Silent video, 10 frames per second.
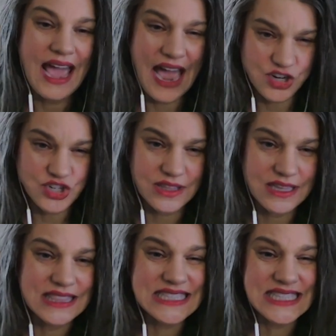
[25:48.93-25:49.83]

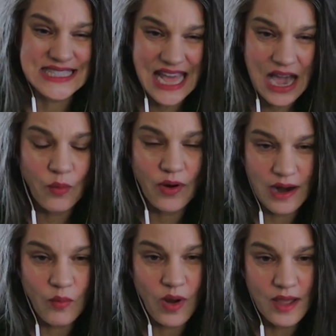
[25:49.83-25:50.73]
actually, this is not where
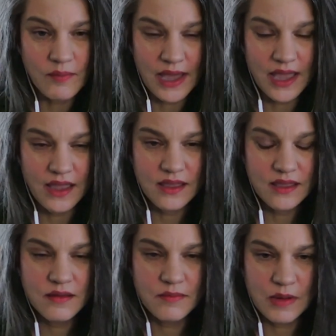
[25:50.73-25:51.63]
I want my
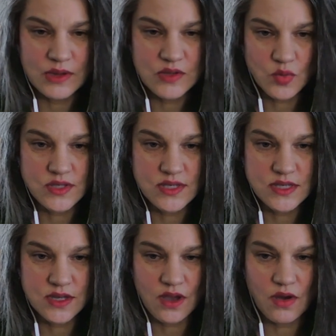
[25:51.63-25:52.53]
resources
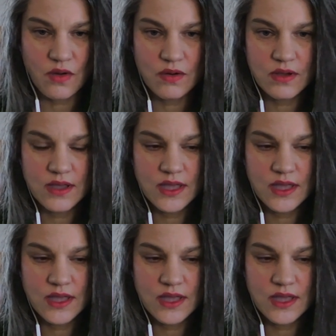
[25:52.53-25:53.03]
to go.